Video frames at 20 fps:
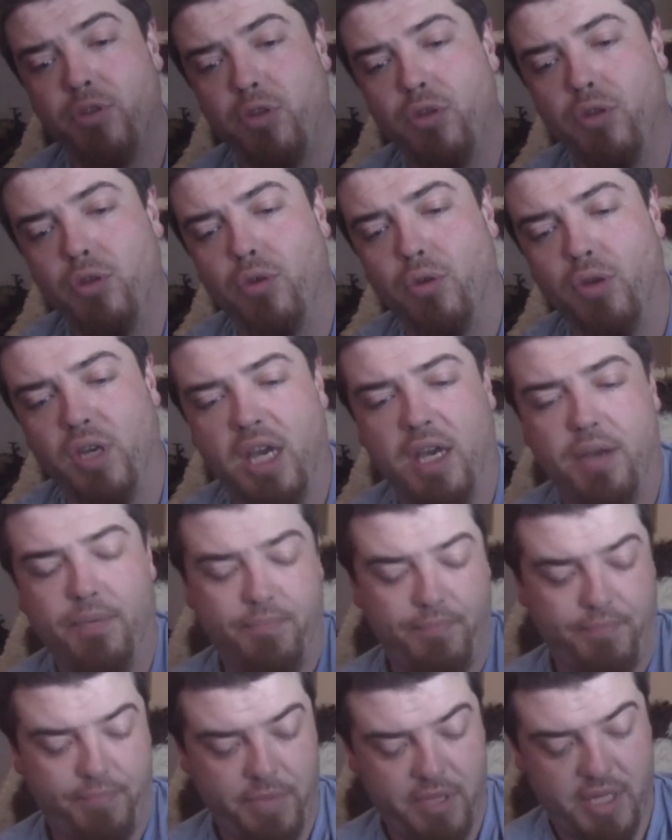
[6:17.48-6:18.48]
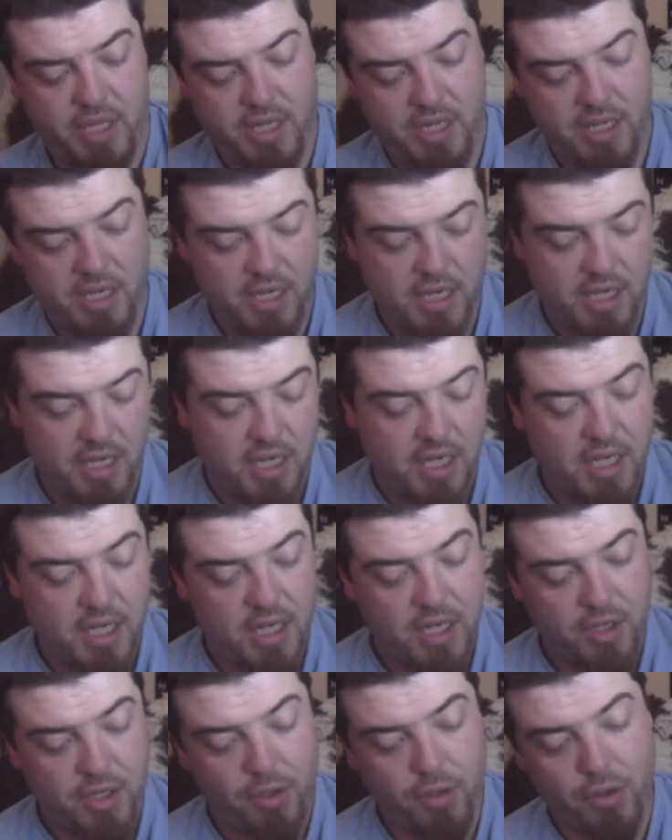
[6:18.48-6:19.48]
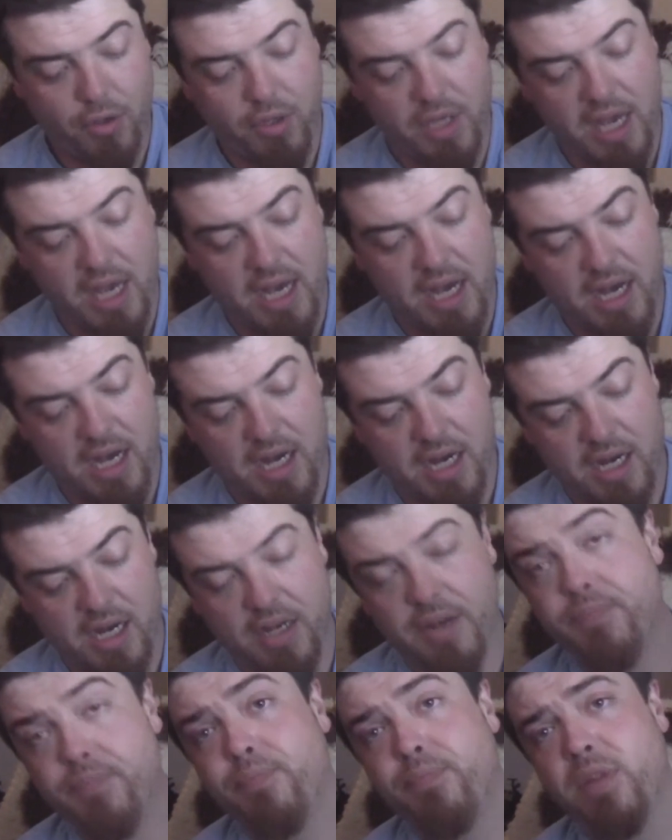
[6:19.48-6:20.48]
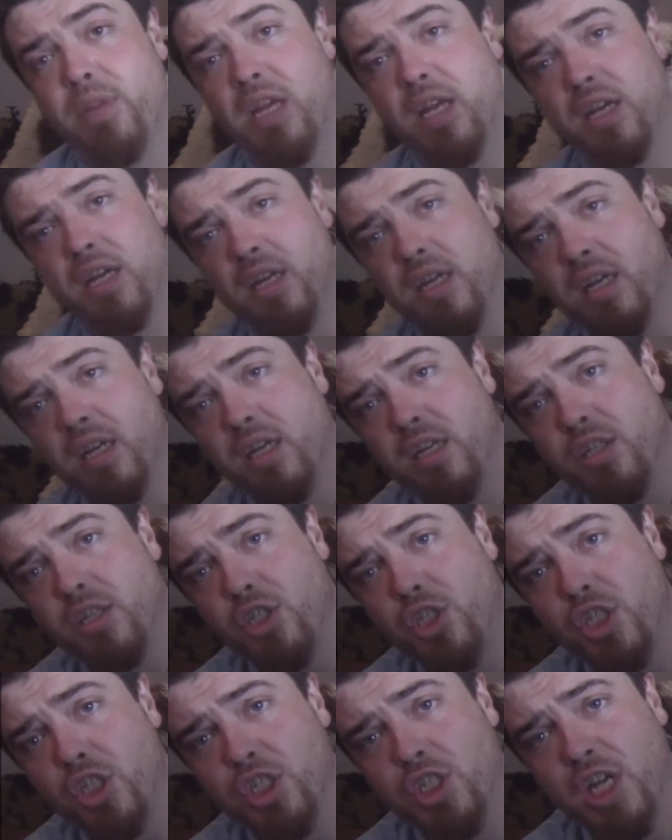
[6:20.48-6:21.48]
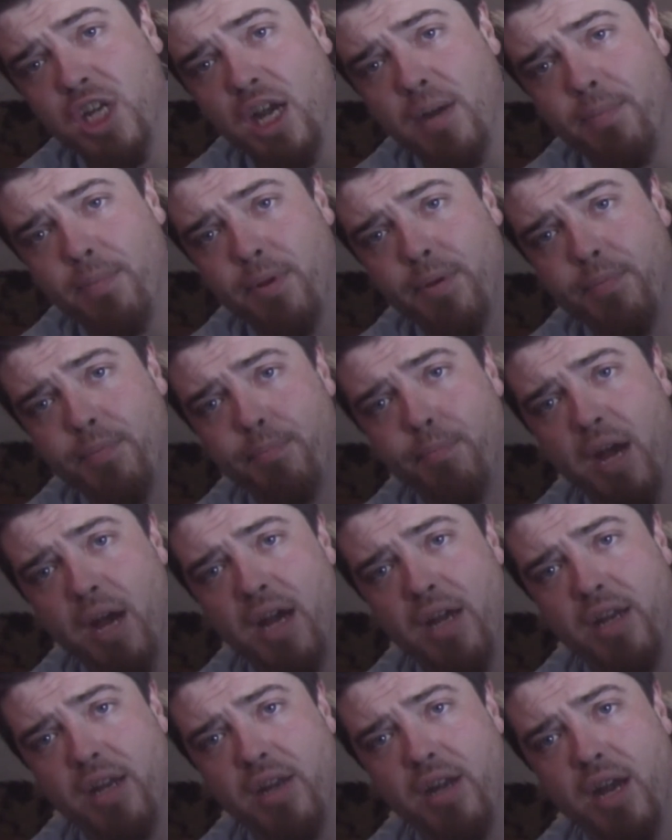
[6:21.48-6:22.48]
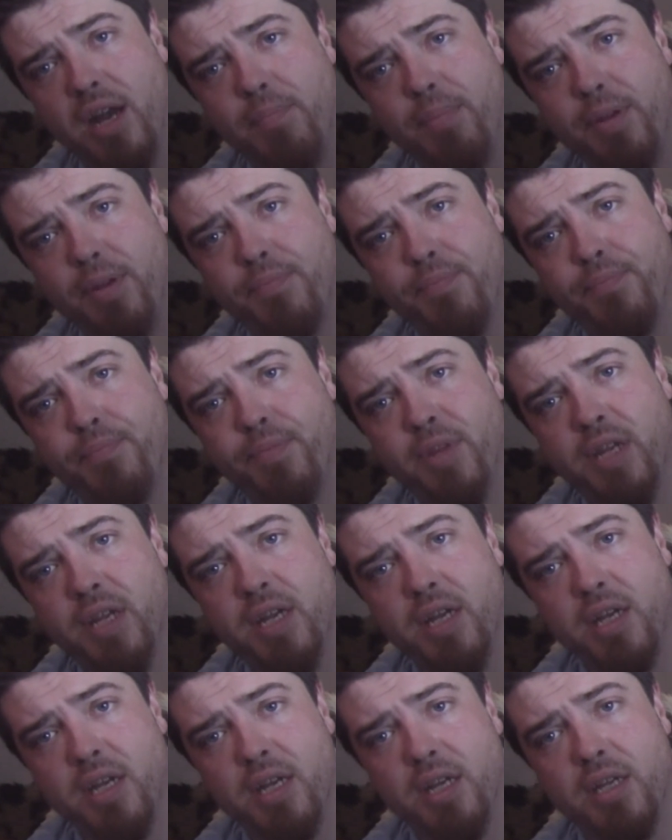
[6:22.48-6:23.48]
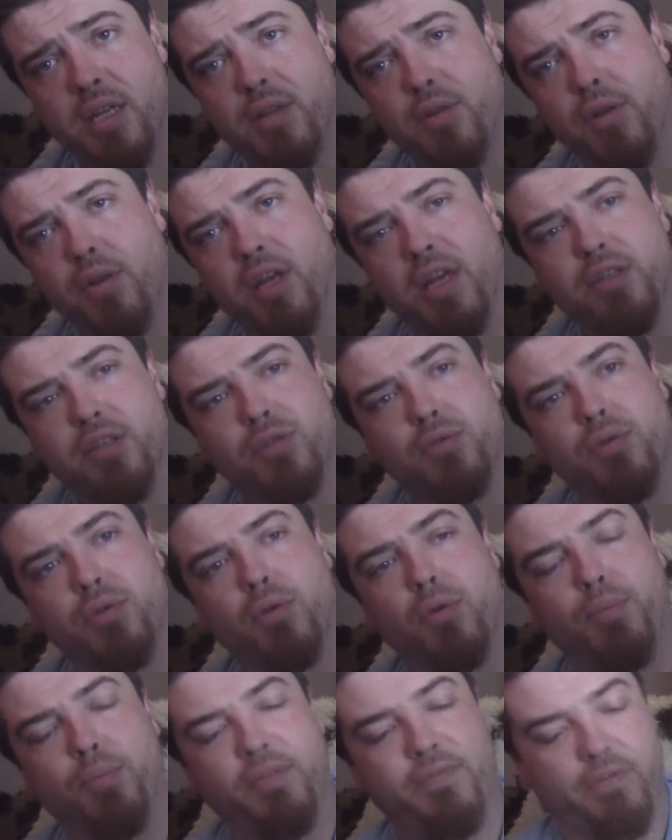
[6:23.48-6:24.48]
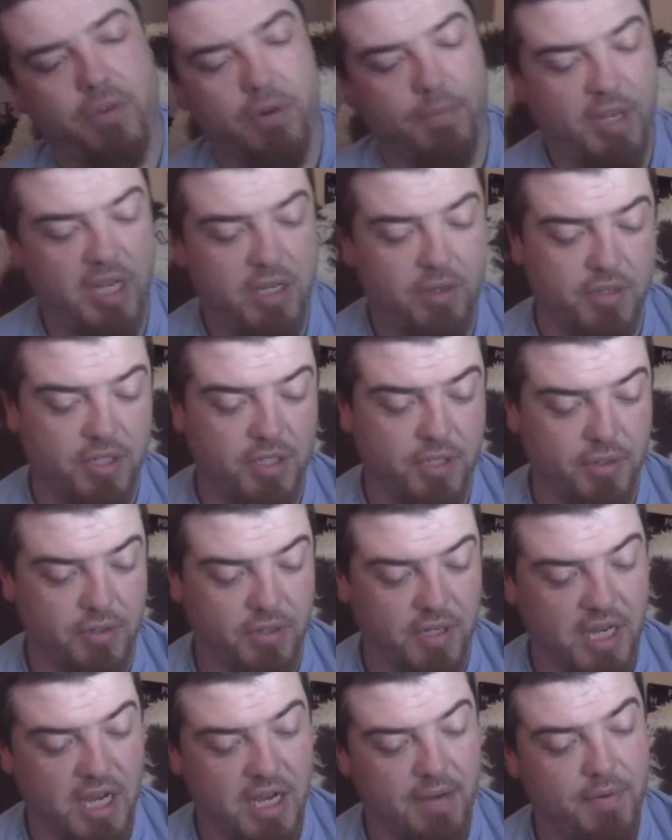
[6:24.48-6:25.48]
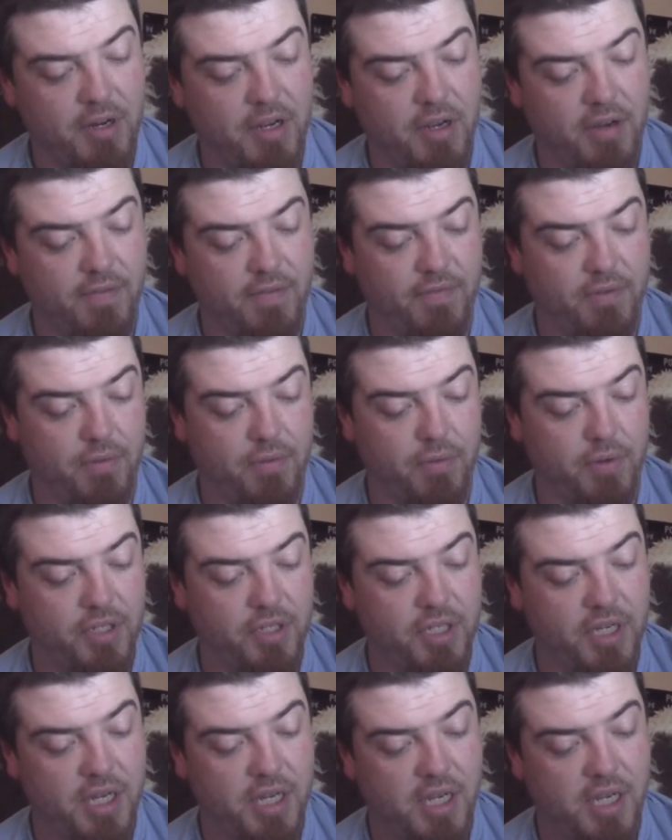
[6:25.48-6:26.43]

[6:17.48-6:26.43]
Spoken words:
UK. You do get a Just Jam battery wrap. Not that it's going to open for me because it's on camera, of course.